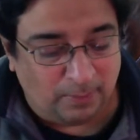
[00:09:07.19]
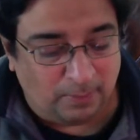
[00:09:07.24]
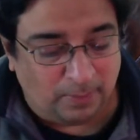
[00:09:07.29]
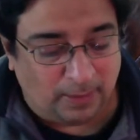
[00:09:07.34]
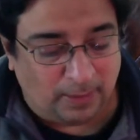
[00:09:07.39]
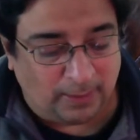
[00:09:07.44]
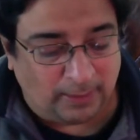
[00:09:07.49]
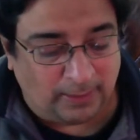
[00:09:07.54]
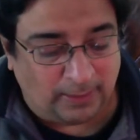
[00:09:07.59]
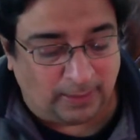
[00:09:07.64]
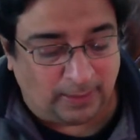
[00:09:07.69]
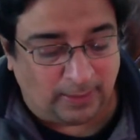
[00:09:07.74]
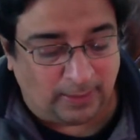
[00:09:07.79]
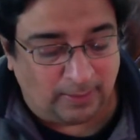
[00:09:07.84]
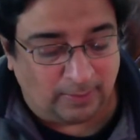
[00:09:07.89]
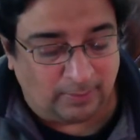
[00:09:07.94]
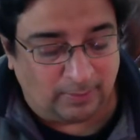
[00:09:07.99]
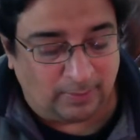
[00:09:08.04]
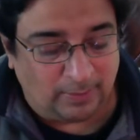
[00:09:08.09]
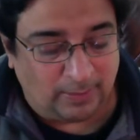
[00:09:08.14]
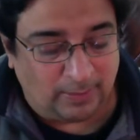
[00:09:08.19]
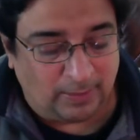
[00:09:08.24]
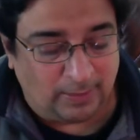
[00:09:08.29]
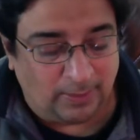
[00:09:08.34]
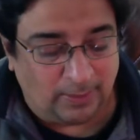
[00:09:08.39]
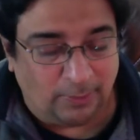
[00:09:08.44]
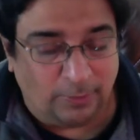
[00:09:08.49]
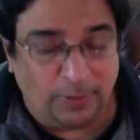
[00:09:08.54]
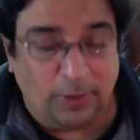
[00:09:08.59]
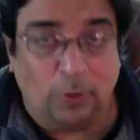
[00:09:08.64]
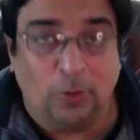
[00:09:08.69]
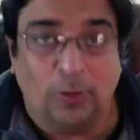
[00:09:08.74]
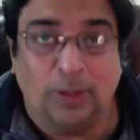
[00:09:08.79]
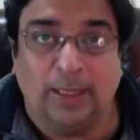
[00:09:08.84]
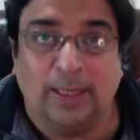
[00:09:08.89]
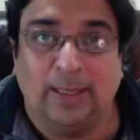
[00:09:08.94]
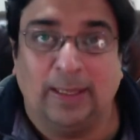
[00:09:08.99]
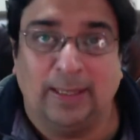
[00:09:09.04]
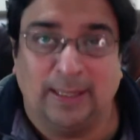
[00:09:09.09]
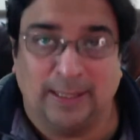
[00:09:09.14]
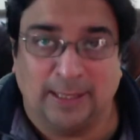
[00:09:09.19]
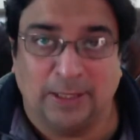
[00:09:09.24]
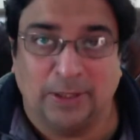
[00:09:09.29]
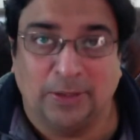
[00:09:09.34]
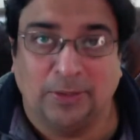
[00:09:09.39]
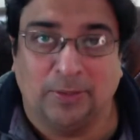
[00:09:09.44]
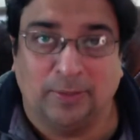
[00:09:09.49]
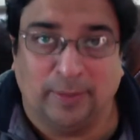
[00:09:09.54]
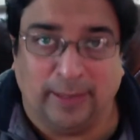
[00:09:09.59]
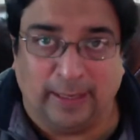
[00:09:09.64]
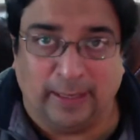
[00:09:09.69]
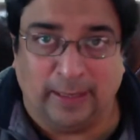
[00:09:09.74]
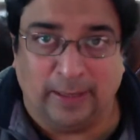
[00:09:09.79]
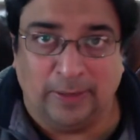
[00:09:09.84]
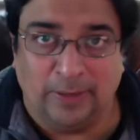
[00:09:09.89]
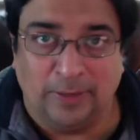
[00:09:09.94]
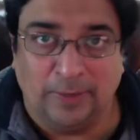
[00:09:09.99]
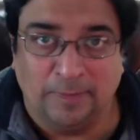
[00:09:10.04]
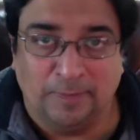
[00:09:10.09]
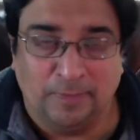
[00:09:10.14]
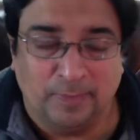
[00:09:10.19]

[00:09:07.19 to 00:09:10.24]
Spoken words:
but we only listen to the radio